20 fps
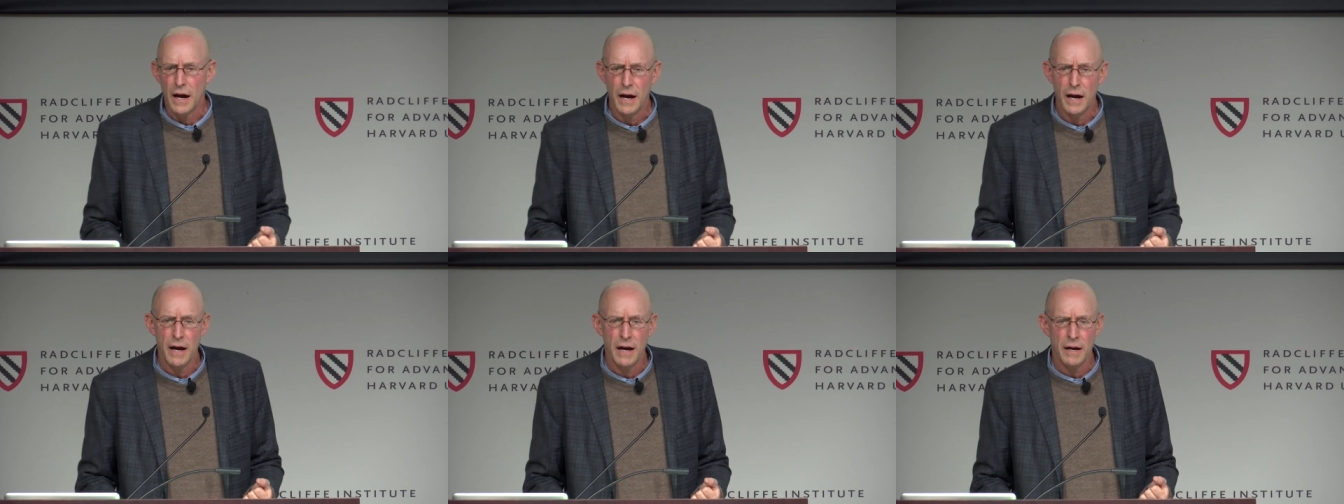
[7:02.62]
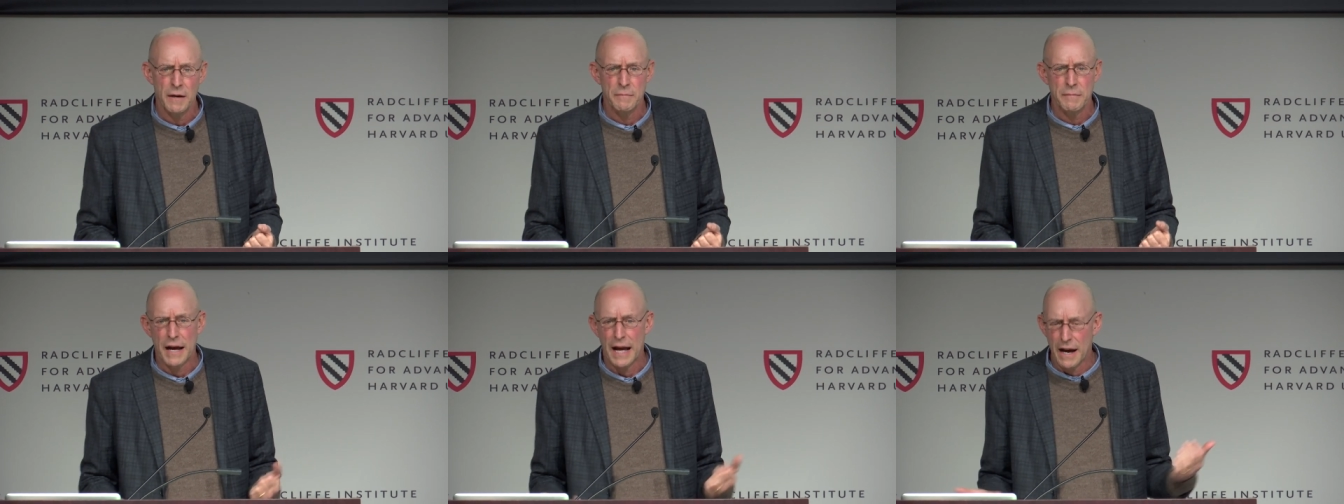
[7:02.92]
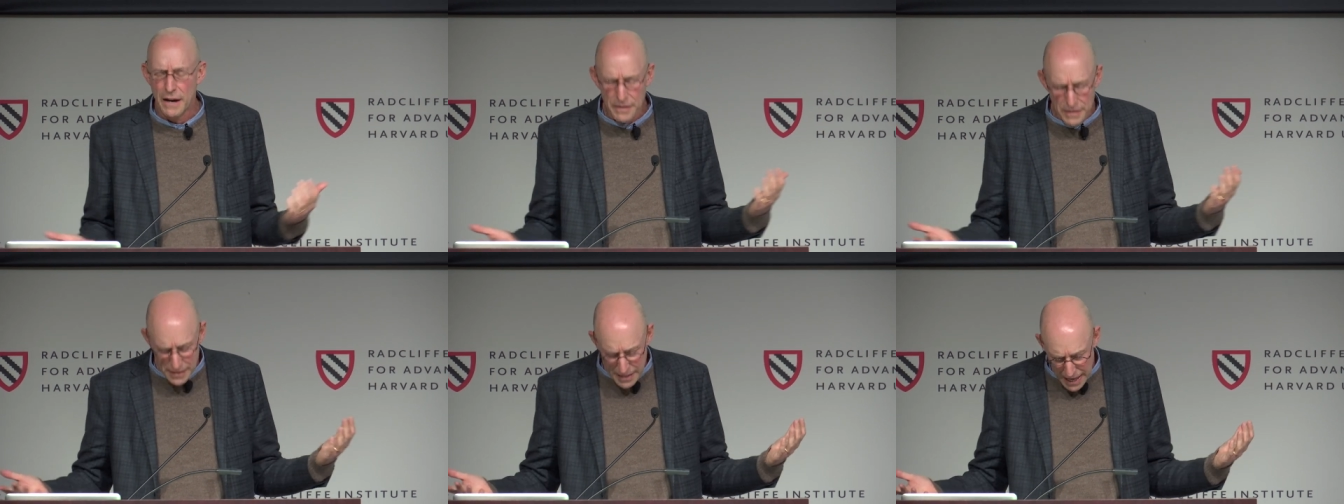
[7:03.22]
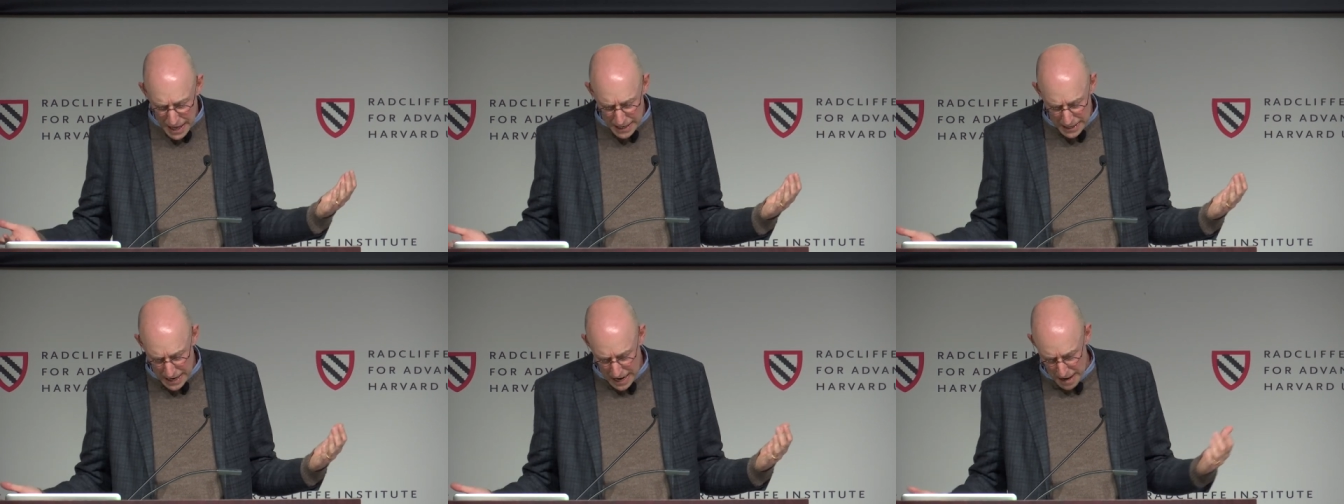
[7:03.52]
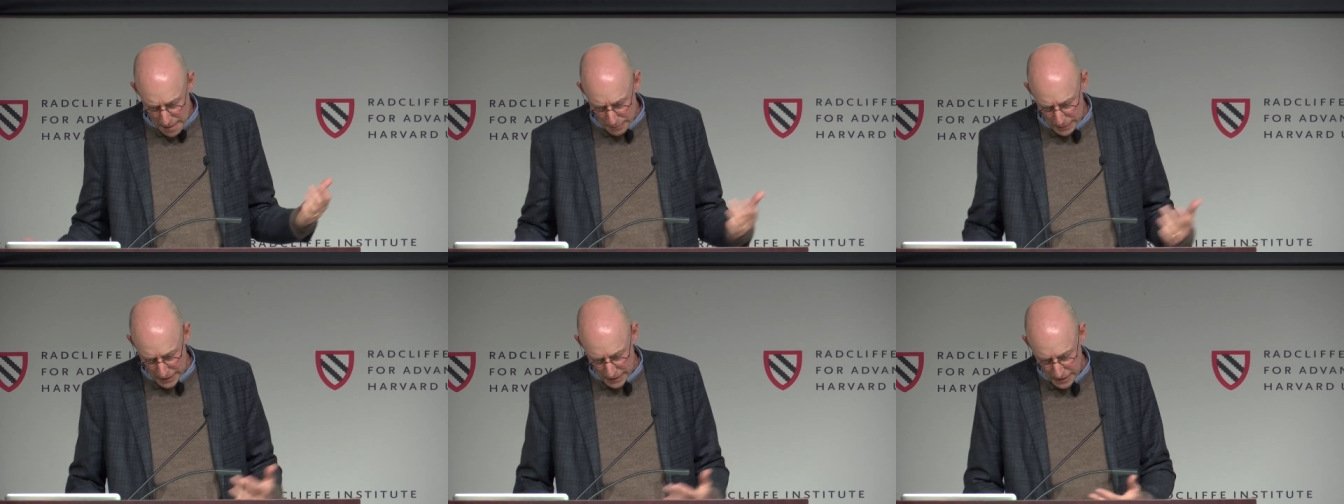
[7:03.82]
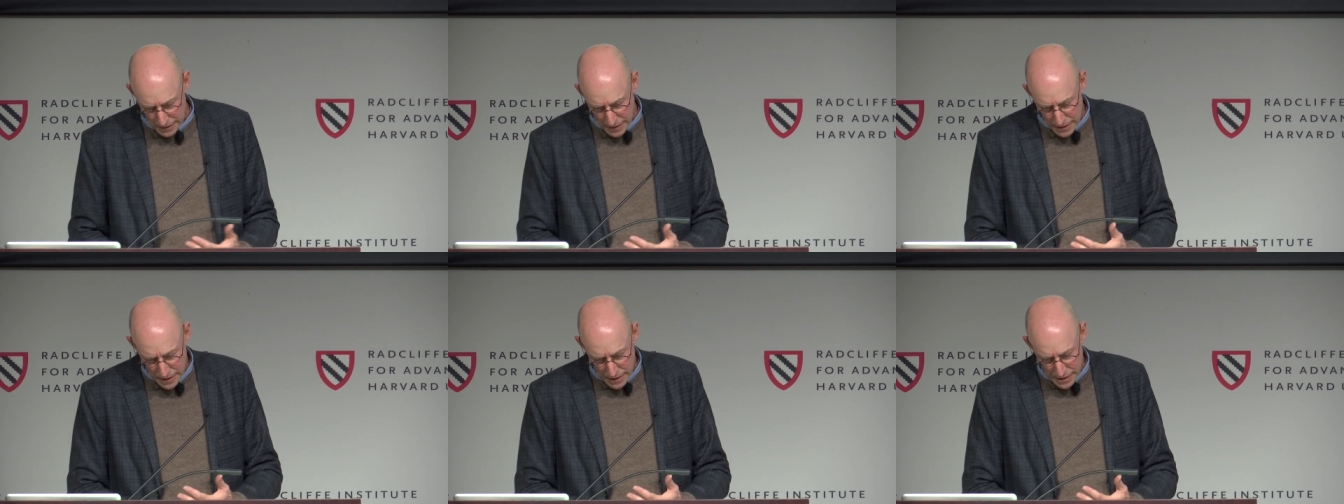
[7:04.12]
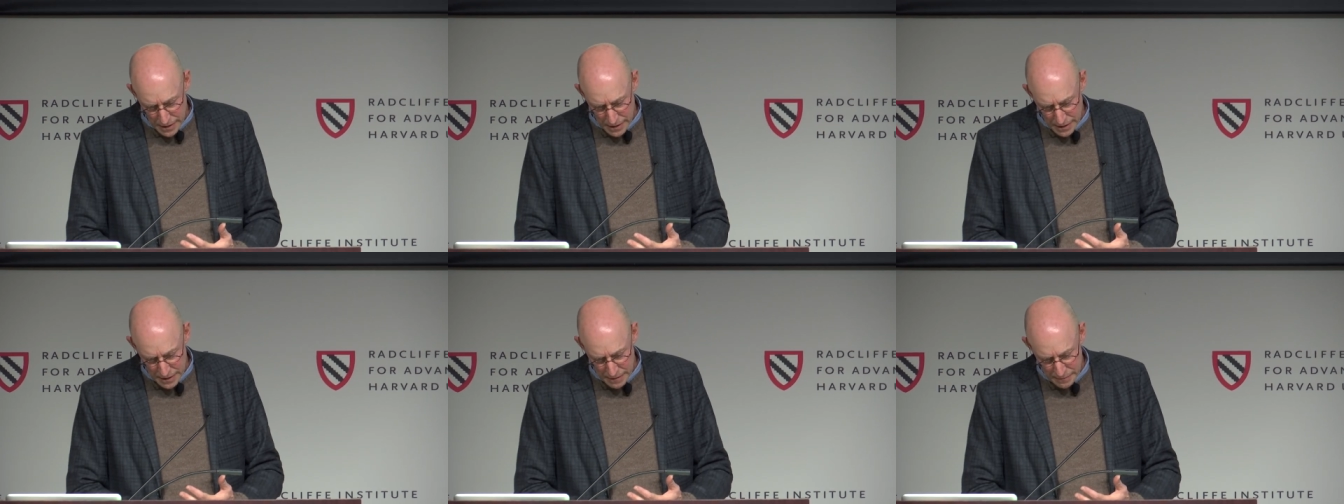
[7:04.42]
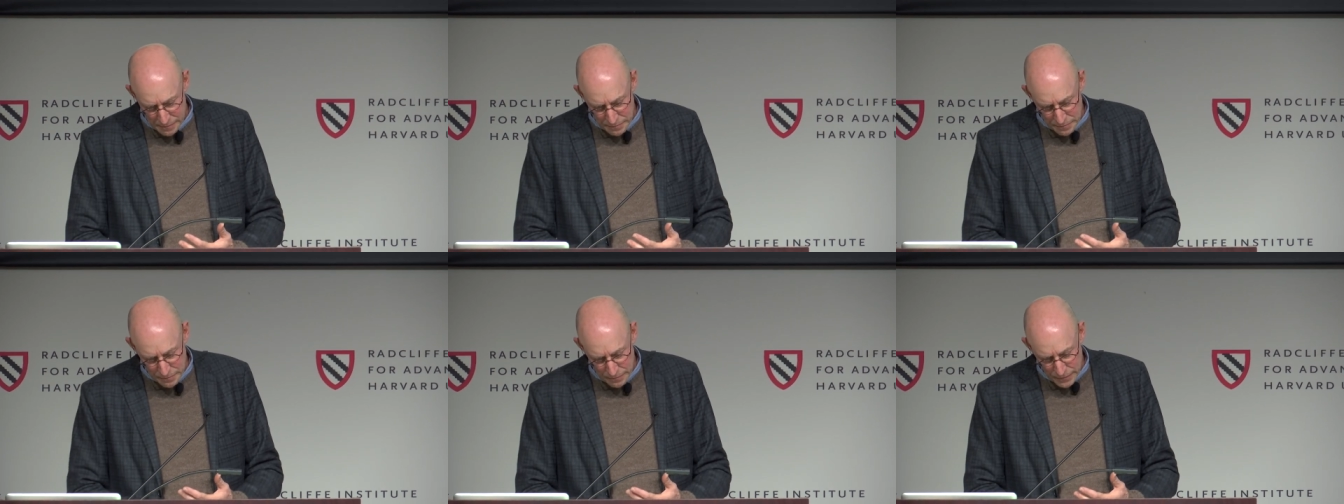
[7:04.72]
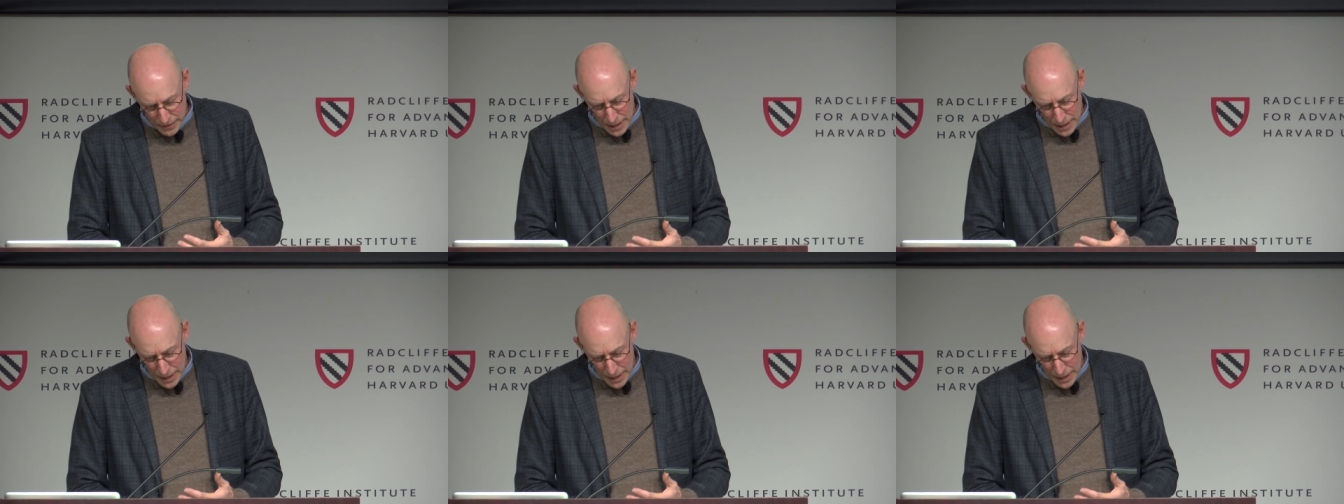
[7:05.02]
Um, how did that happen? Um,